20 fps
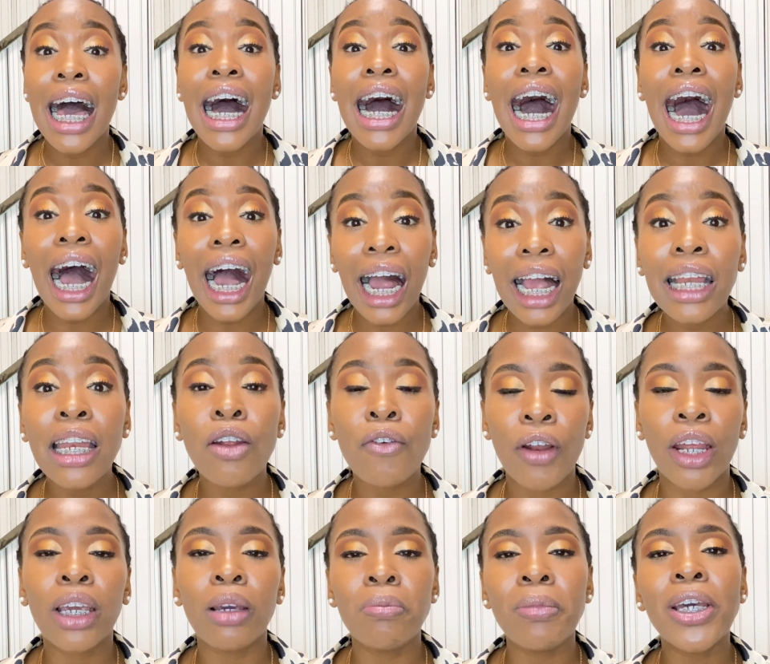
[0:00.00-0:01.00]
highly
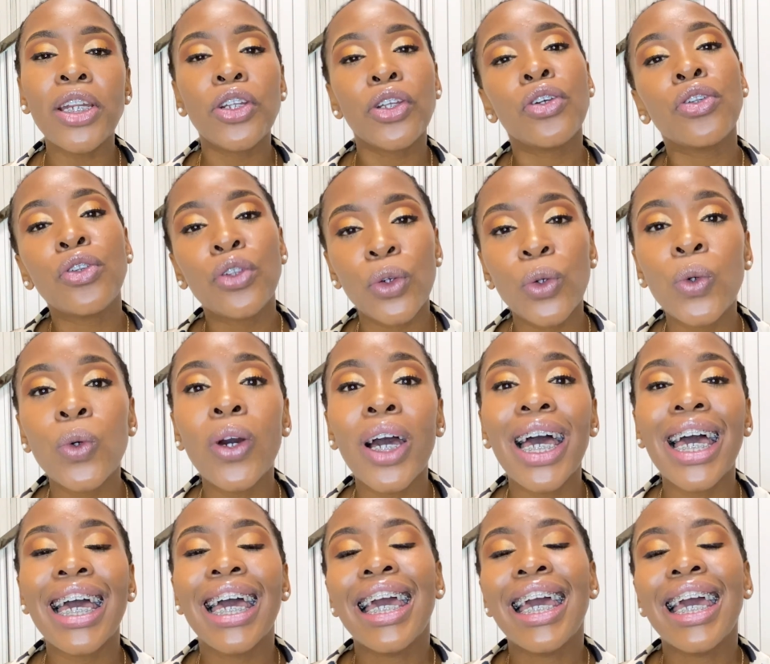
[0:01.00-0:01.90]
recommend you do